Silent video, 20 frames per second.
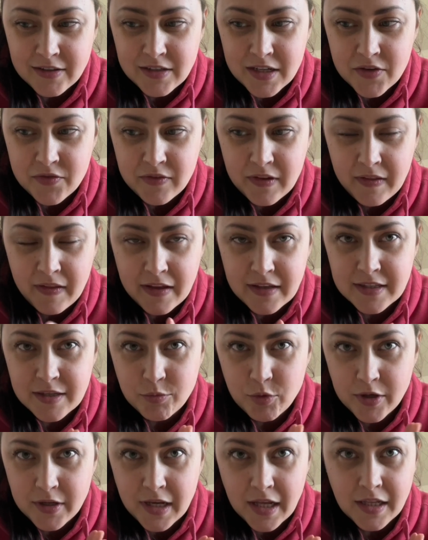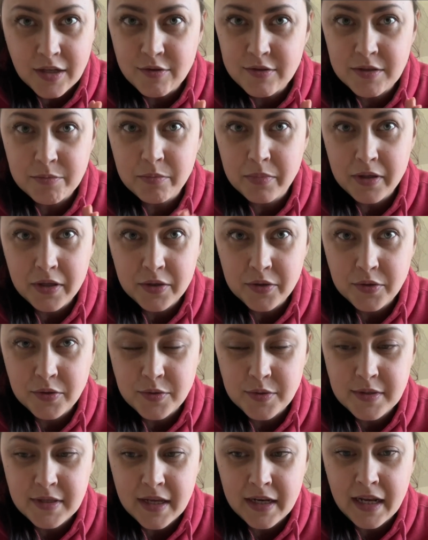definitely like some more yellows and
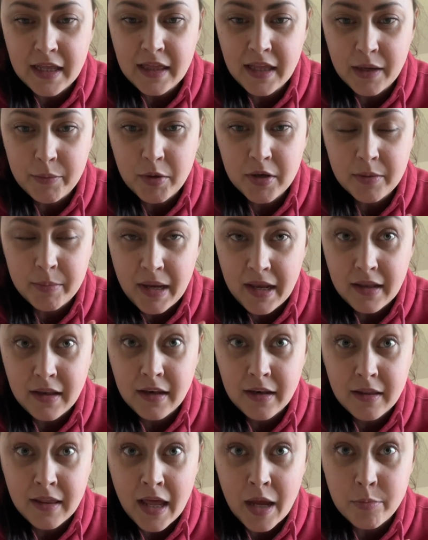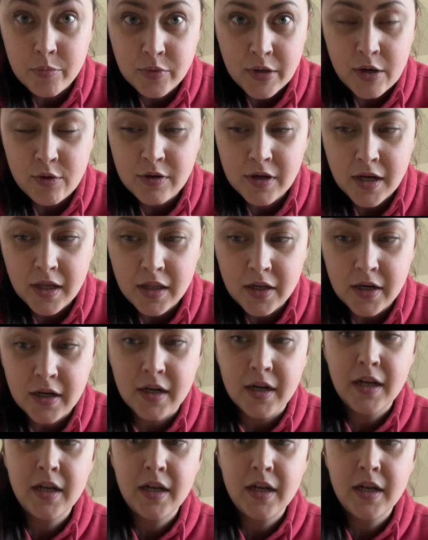blues, and I think I'm gonna make that brown color.